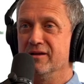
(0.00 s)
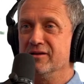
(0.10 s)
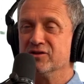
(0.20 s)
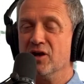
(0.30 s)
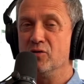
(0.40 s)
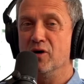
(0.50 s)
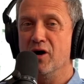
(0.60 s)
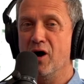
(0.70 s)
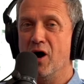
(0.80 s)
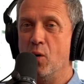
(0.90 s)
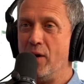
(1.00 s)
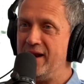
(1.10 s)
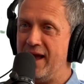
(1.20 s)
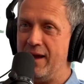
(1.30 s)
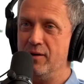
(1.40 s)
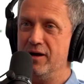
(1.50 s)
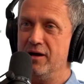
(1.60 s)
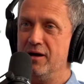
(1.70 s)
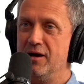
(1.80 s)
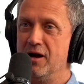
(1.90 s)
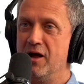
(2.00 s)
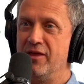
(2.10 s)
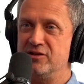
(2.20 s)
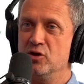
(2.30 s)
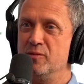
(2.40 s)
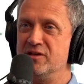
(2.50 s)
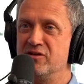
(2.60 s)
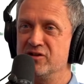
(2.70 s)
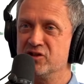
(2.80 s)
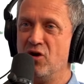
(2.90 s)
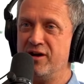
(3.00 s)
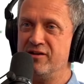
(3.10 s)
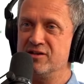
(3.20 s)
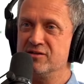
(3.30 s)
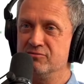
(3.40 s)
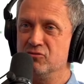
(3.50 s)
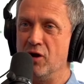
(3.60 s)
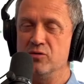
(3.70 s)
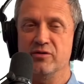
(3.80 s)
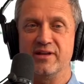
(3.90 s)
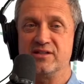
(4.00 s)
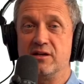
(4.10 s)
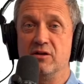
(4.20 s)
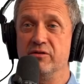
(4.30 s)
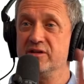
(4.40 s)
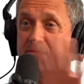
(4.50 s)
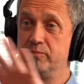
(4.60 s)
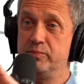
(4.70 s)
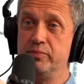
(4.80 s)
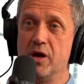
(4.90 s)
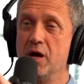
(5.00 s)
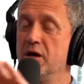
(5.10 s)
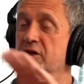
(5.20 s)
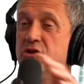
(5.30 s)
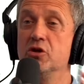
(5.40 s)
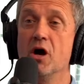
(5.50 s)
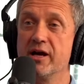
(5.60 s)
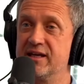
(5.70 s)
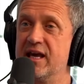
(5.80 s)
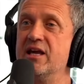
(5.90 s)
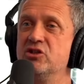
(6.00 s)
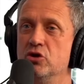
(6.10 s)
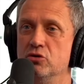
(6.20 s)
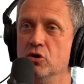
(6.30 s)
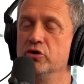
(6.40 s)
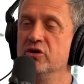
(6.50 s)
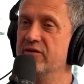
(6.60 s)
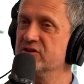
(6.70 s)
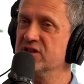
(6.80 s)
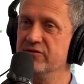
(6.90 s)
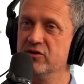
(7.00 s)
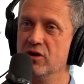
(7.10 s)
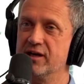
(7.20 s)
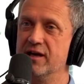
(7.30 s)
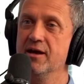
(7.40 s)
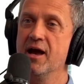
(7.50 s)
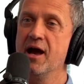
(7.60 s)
So I went out and they took me to the side of this road and they said, look, this, I kid you not, you never seen nothing like it.